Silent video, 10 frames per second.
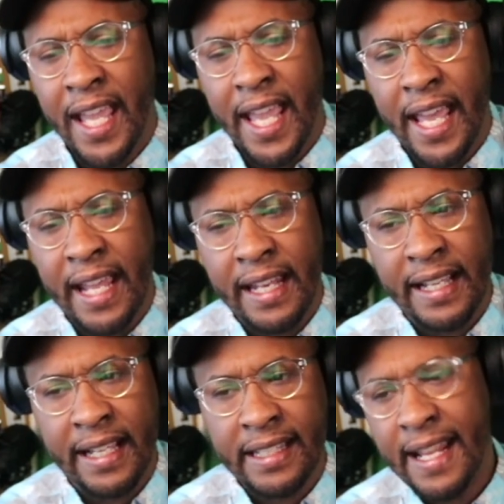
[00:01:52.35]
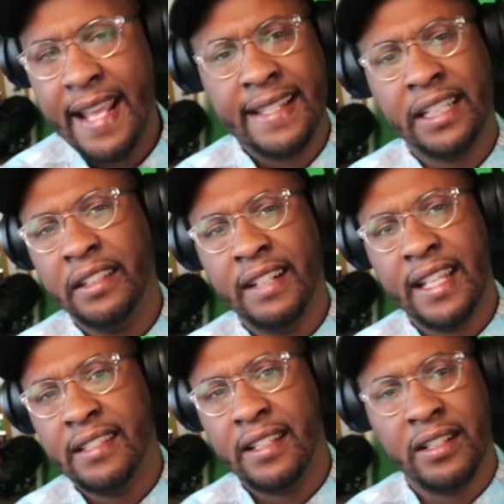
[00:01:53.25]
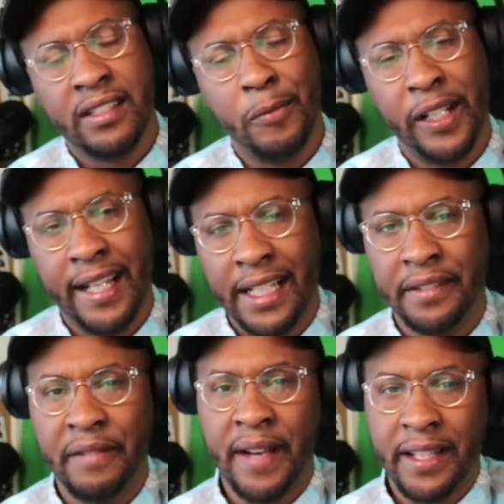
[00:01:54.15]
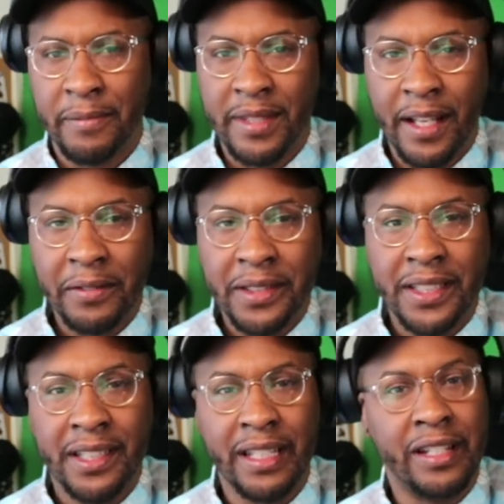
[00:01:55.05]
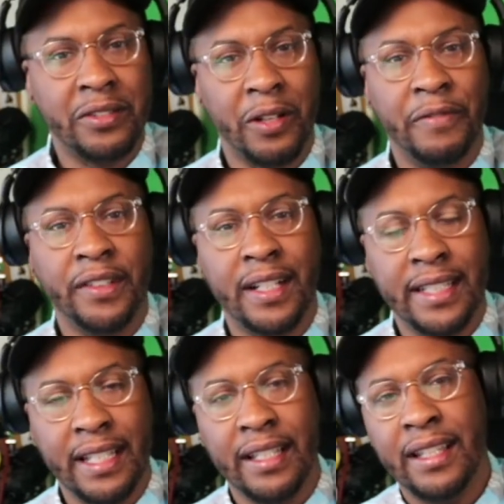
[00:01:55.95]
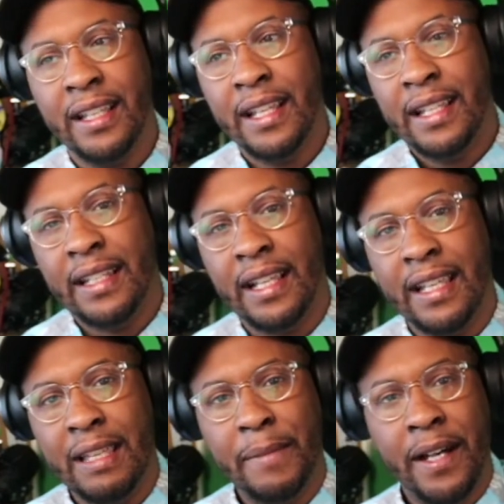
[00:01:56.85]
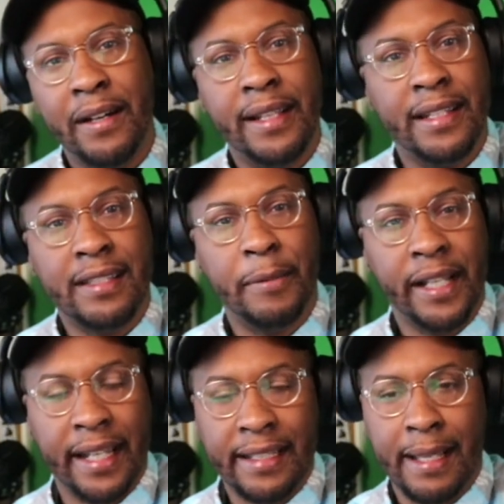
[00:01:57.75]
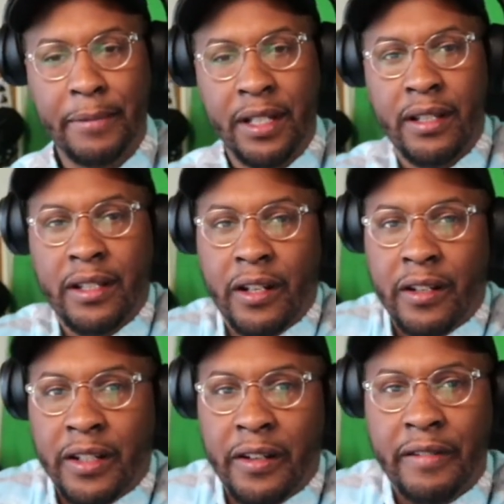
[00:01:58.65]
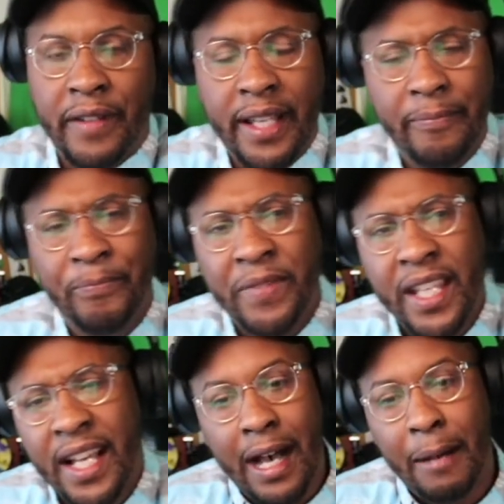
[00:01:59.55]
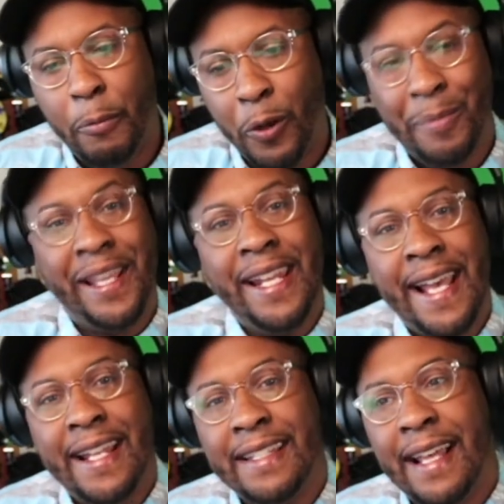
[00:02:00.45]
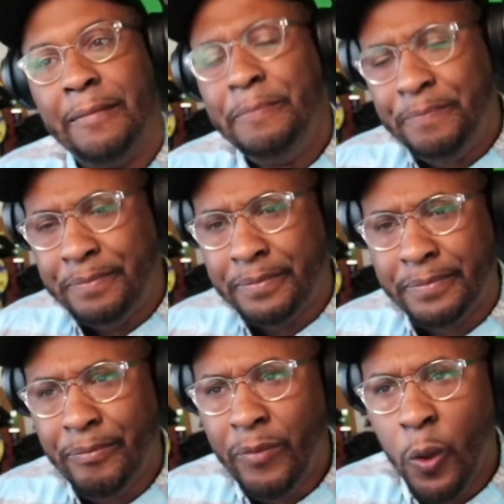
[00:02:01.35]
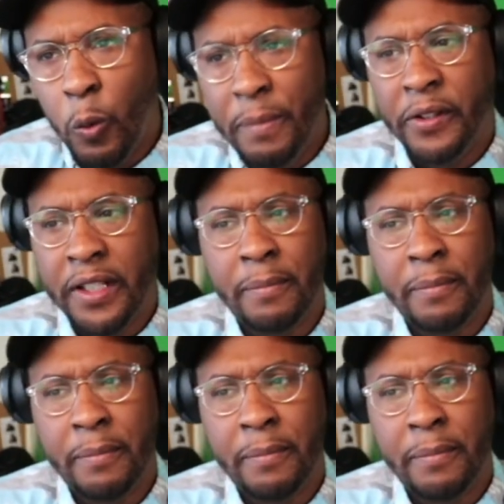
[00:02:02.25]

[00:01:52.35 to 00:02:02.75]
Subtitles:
And today, it's actually a lot easier. Someone can actually invite themselves. You just sort of fill out the email, and someone can accept your invite. But what I'm getting at is that we built a